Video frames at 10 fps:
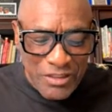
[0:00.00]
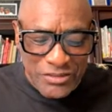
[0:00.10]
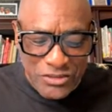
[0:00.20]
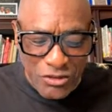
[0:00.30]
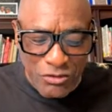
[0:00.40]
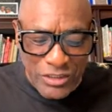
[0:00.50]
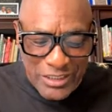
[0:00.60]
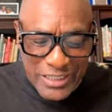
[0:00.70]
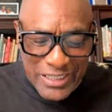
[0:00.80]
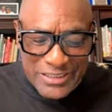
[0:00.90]
that so
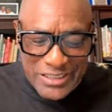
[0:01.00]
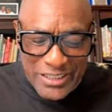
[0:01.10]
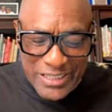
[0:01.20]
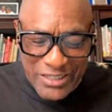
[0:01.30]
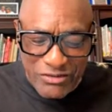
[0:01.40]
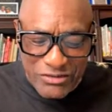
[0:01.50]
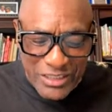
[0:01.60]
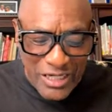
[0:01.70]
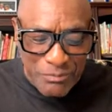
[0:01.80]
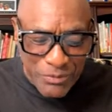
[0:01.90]
easily hinders
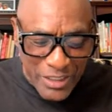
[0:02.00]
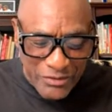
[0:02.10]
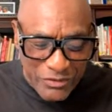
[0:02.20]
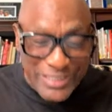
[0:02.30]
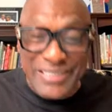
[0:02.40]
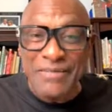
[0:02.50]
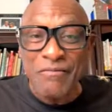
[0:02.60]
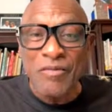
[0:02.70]
our progress